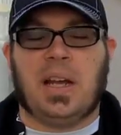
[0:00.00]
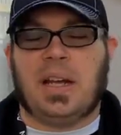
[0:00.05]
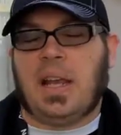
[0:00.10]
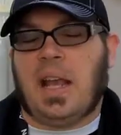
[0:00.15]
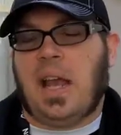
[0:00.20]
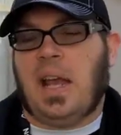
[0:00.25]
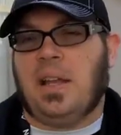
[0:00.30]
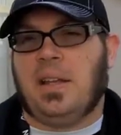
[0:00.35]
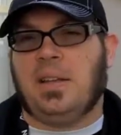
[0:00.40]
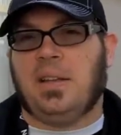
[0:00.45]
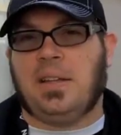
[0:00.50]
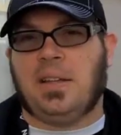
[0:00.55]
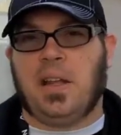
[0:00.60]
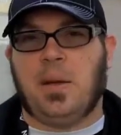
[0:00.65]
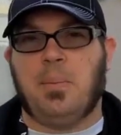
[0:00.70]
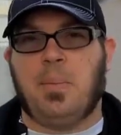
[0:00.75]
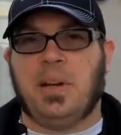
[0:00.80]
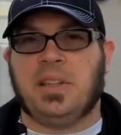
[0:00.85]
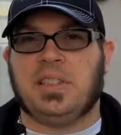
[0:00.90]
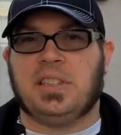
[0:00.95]
Again,
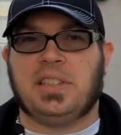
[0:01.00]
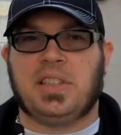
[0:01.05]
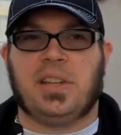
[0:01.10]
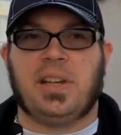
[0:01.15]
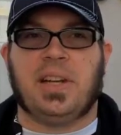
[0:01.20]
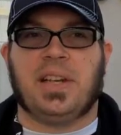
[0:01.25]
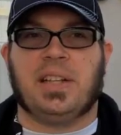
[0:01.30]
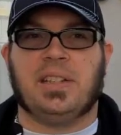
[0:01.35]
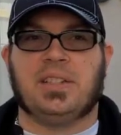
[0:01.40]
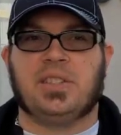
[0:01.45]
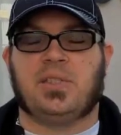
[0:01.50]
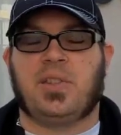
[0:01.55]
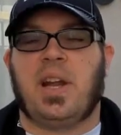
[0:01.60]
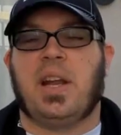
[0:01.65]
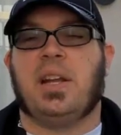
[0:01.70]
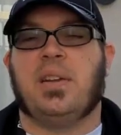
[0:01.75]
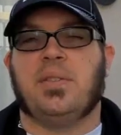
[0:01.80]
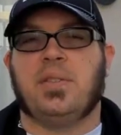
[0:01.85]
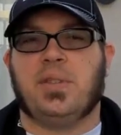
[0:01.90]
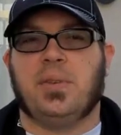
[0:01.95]
the budgetary
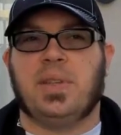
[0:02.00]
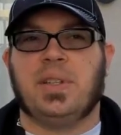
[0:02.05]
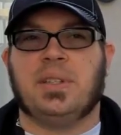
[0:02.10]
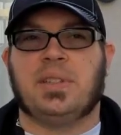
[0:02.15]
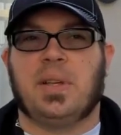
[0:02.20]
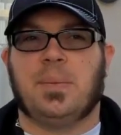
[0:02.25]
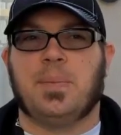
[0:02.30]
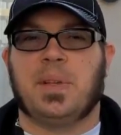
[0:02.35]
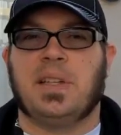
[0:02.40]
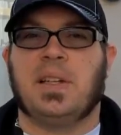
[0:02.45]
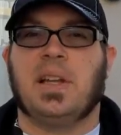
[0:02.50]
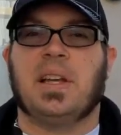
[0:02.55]
constraint of doing something